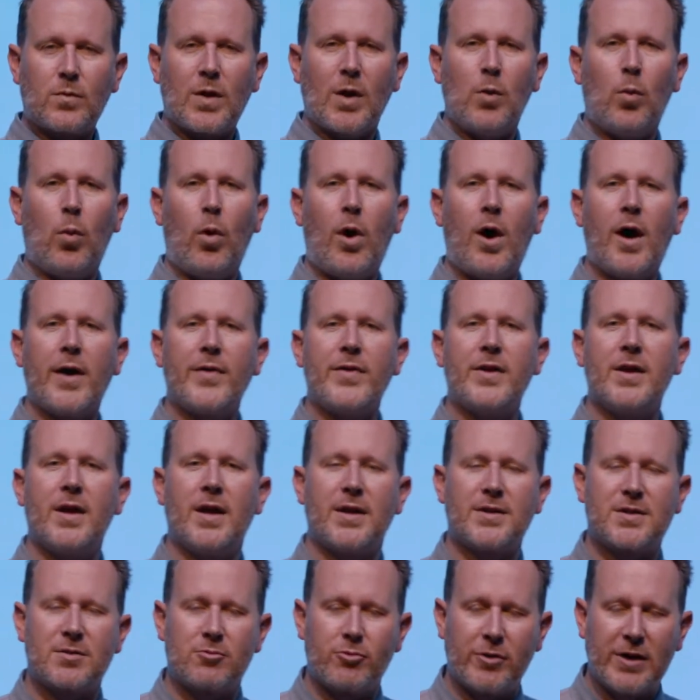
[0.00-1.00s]
why
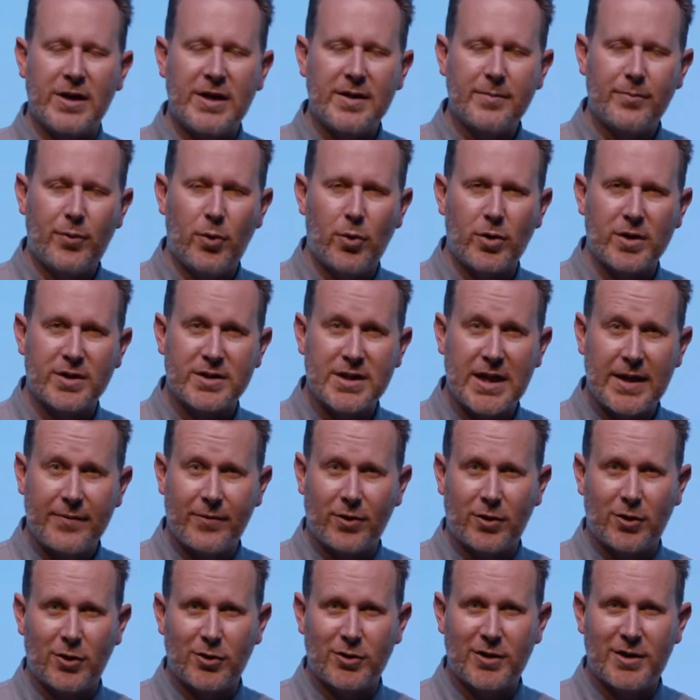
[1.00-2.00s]
it's really important to have a
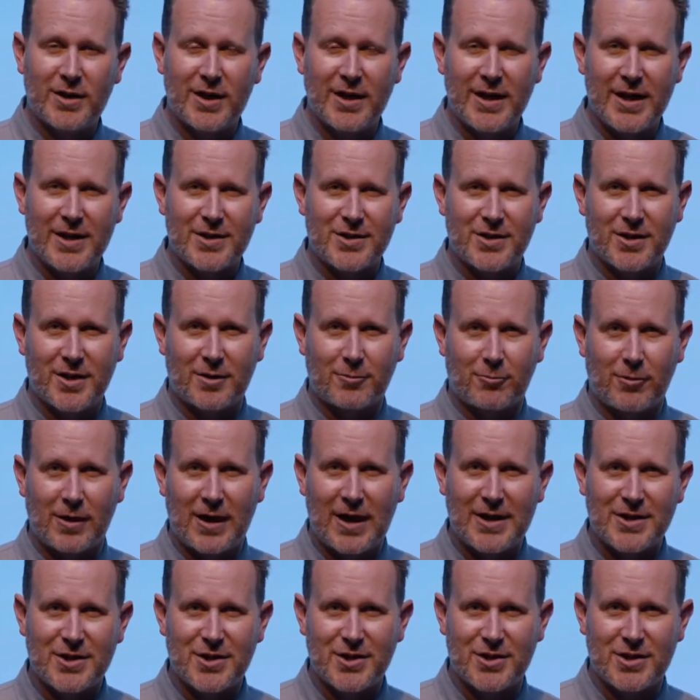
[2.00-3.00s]
good connection and
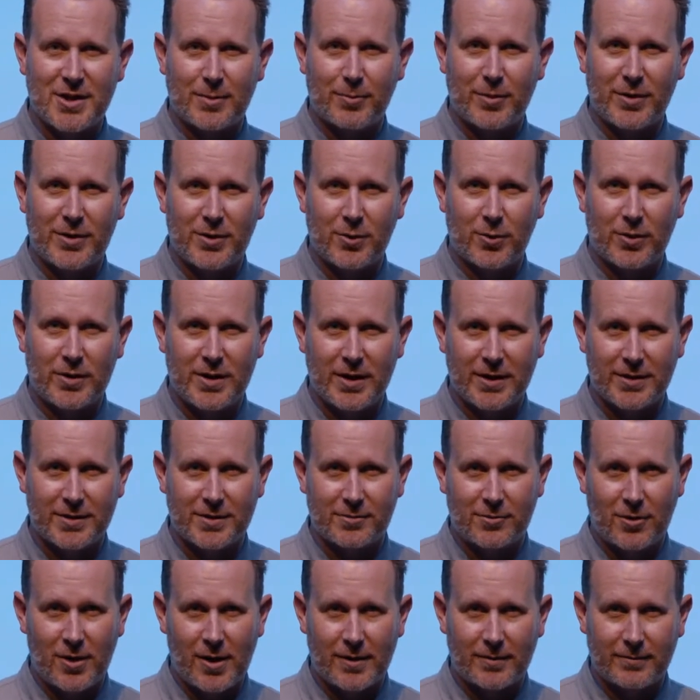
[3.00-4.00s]
relationship with your
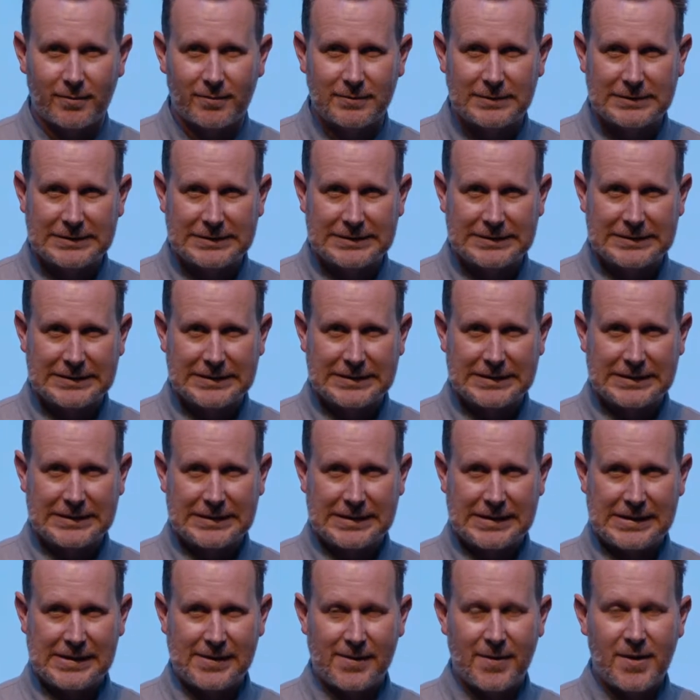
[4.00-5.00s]
kids, right?
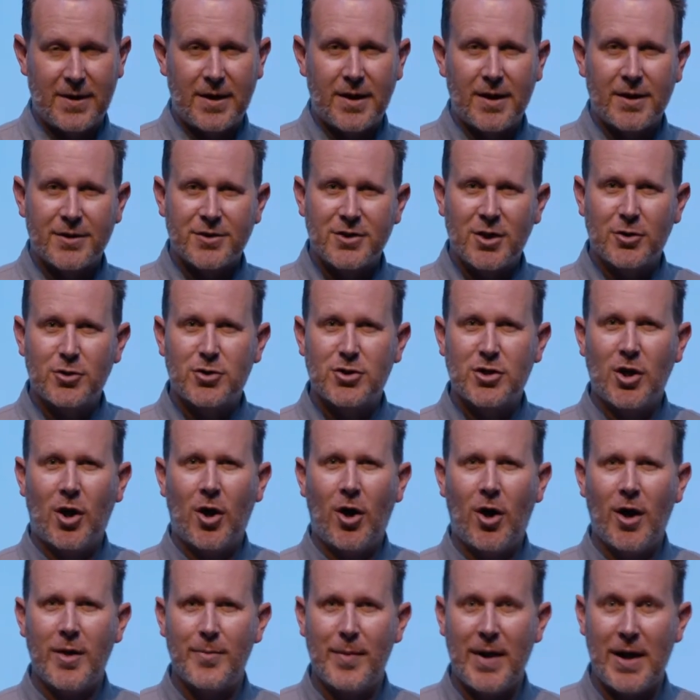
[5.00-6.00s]
So
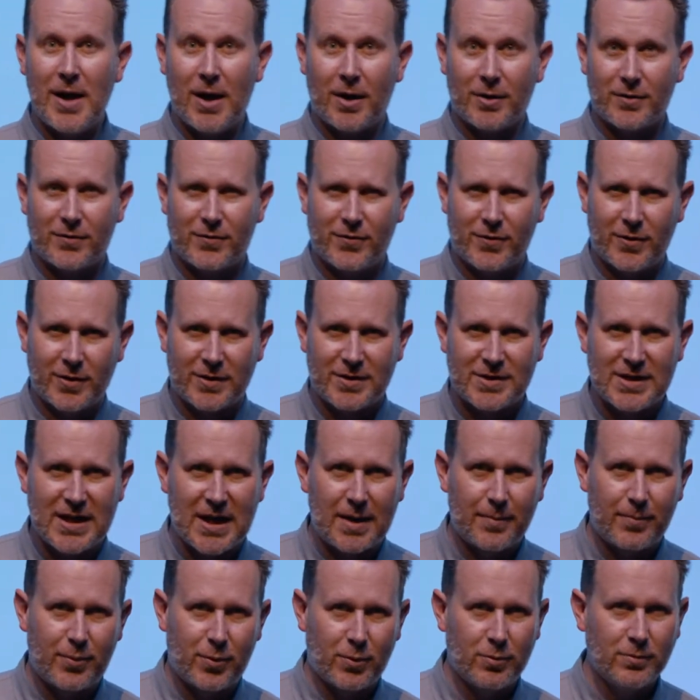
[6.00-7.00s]
time out, for
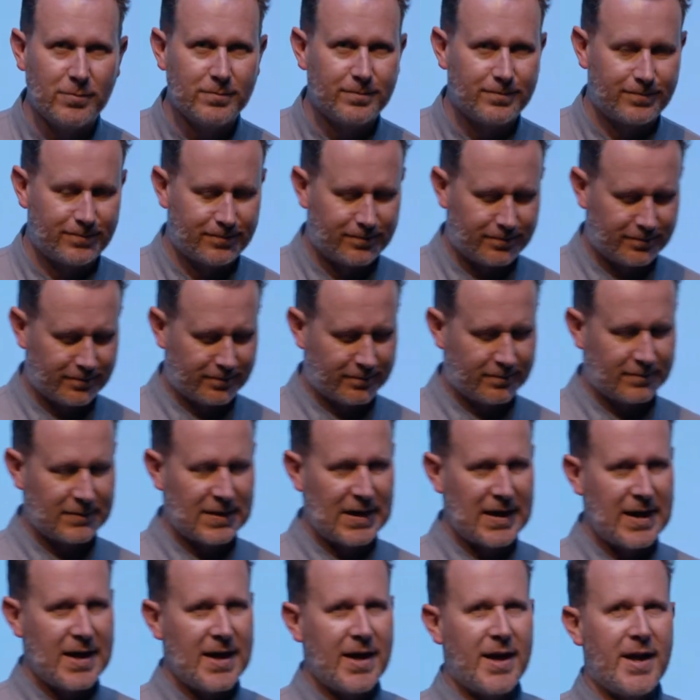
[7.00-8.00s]
example,
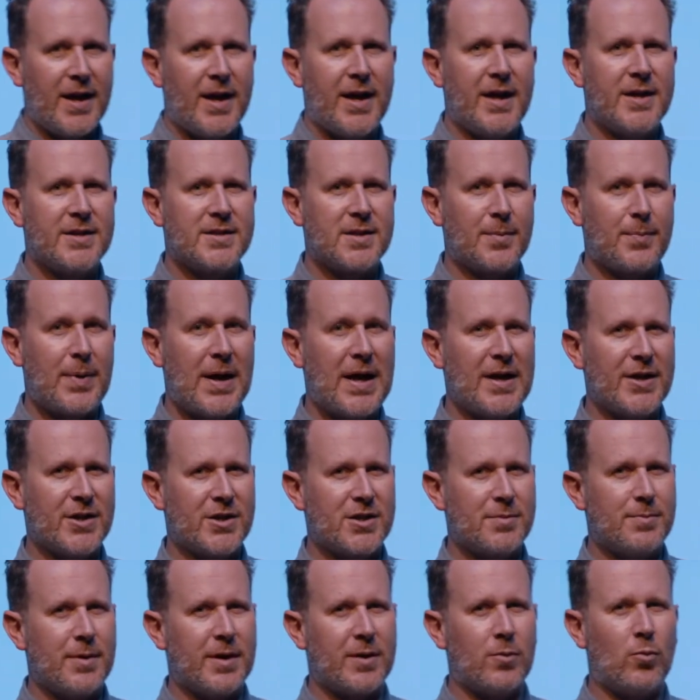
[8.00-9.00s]
is a
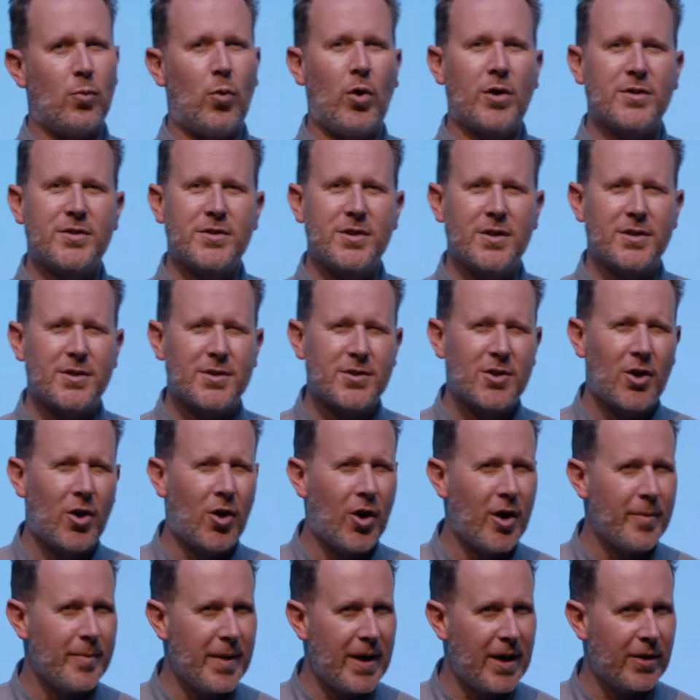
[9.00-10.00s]
punishment. What's it
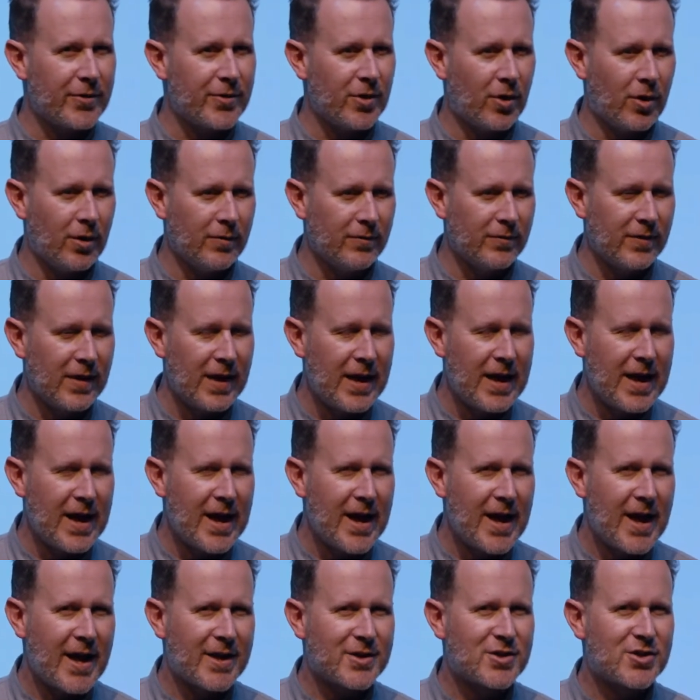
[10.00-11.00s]
time out of?
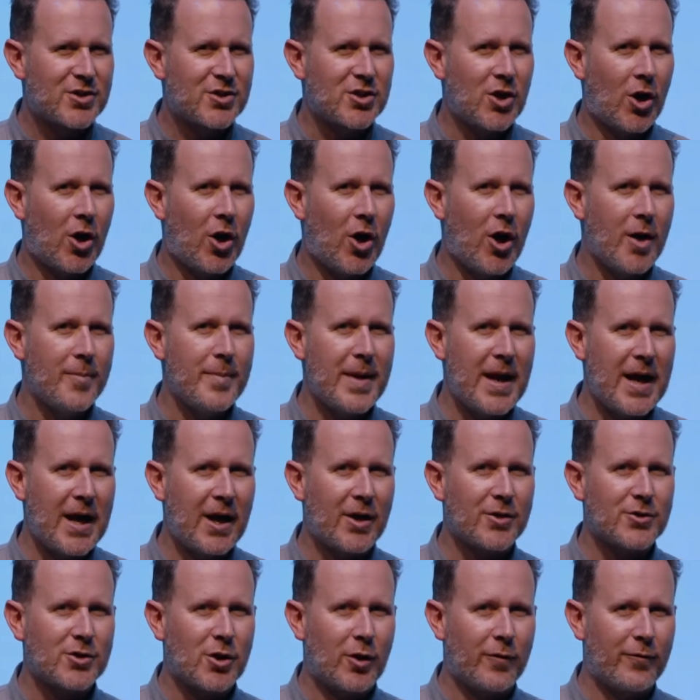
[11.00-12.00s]
It's time
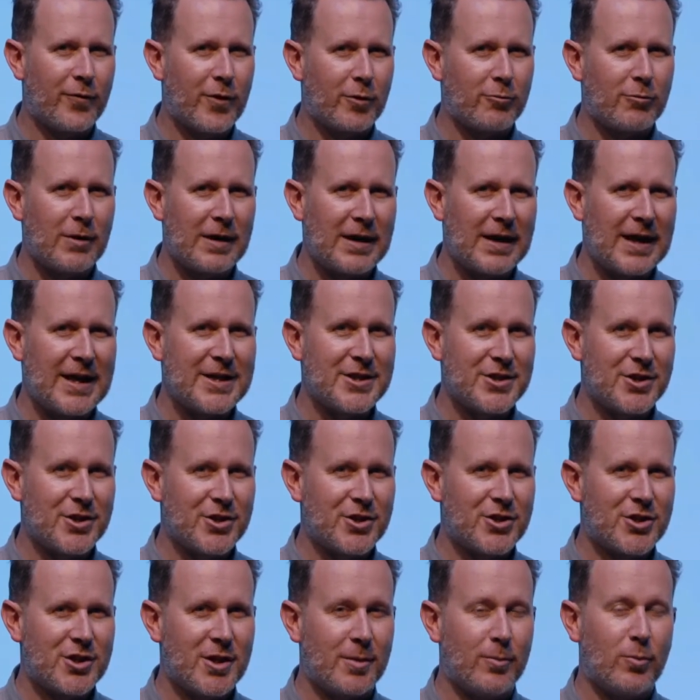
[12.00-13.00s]
out of the
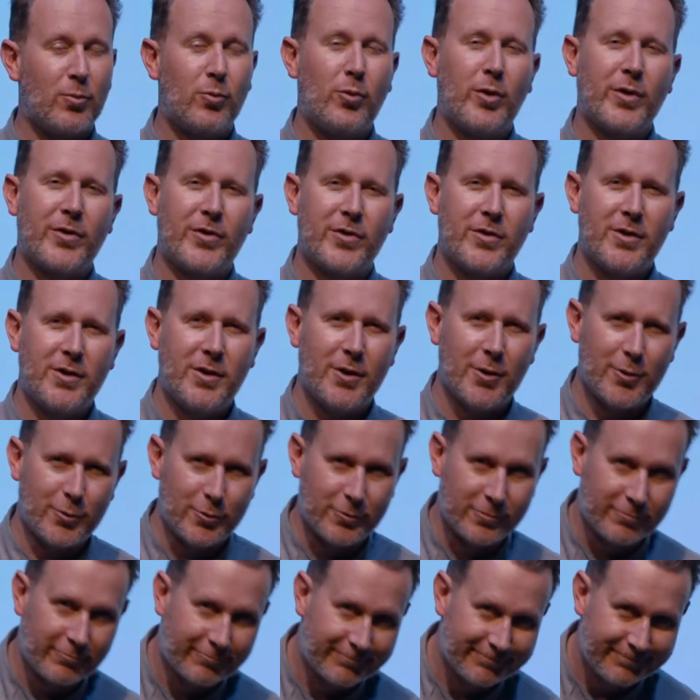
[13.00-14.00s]
relationship with
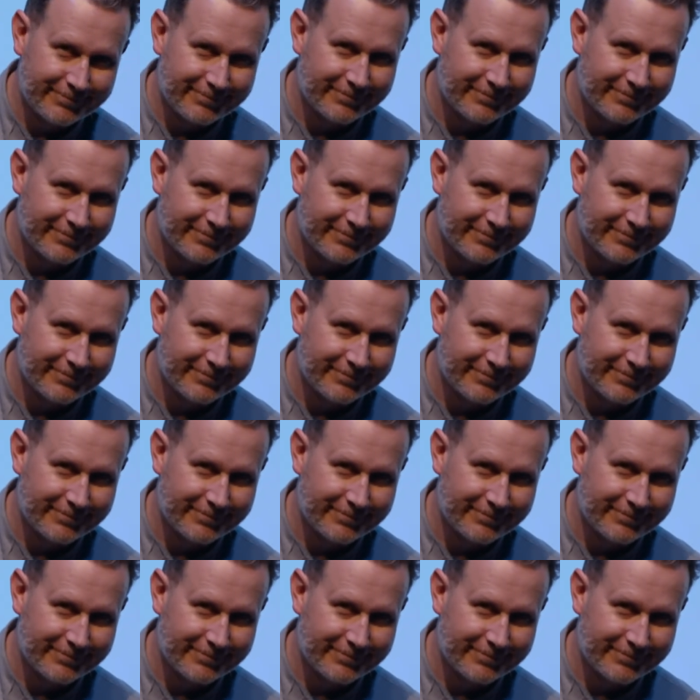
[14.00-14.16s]
you.